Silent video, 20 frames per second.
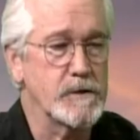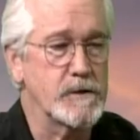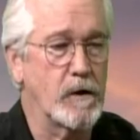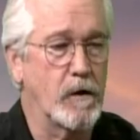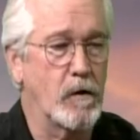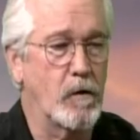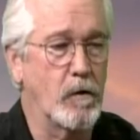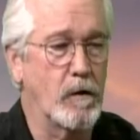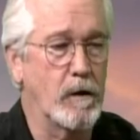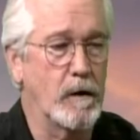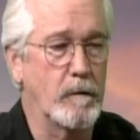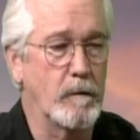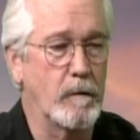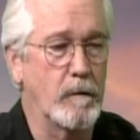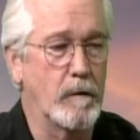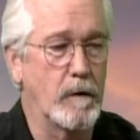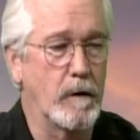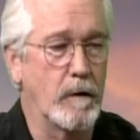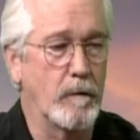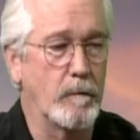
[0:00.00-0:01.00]
So
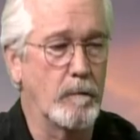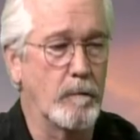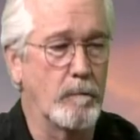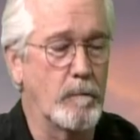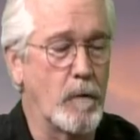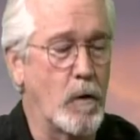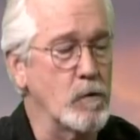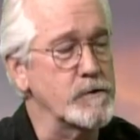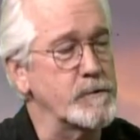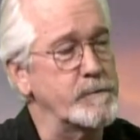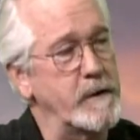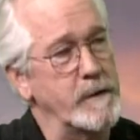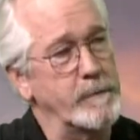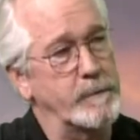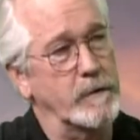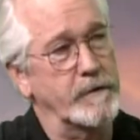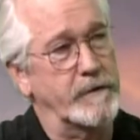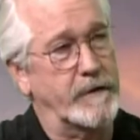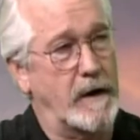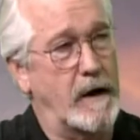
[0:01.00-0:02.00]
most
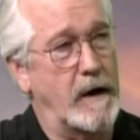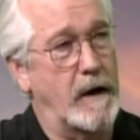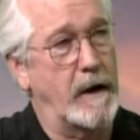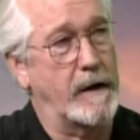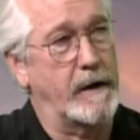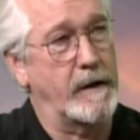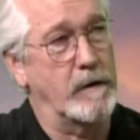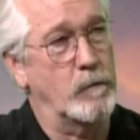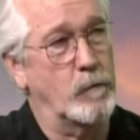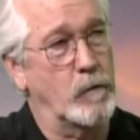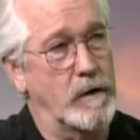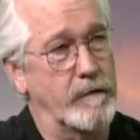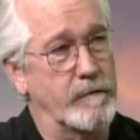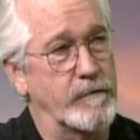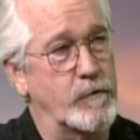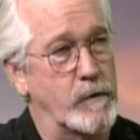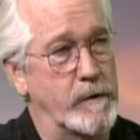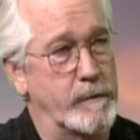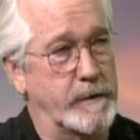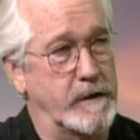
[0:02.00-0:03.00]
people die in one of
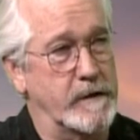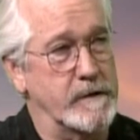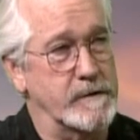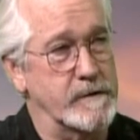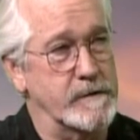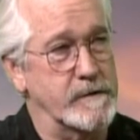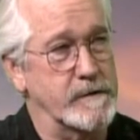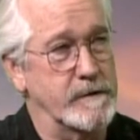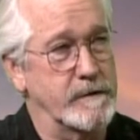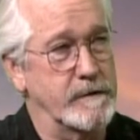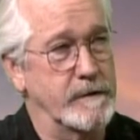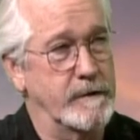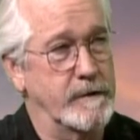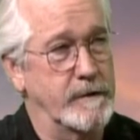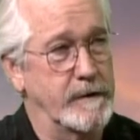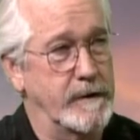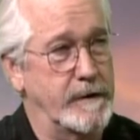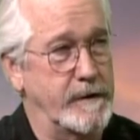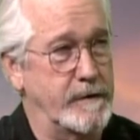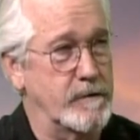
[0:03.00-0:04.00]
3 places:
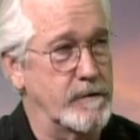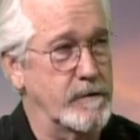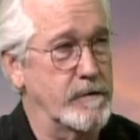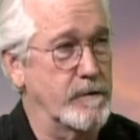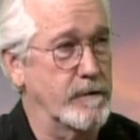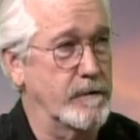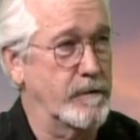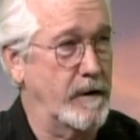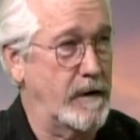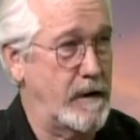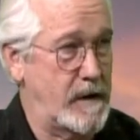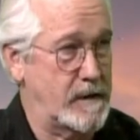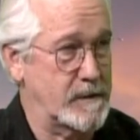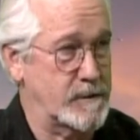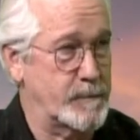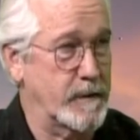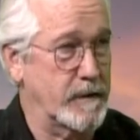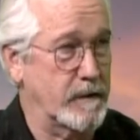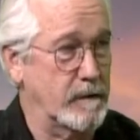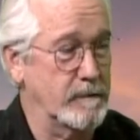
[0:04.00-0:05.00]
either the
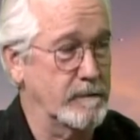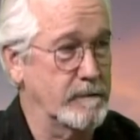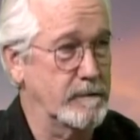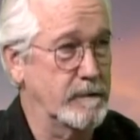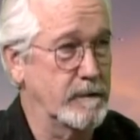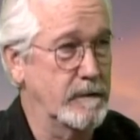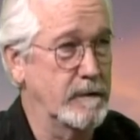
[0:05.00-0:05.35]
hospital,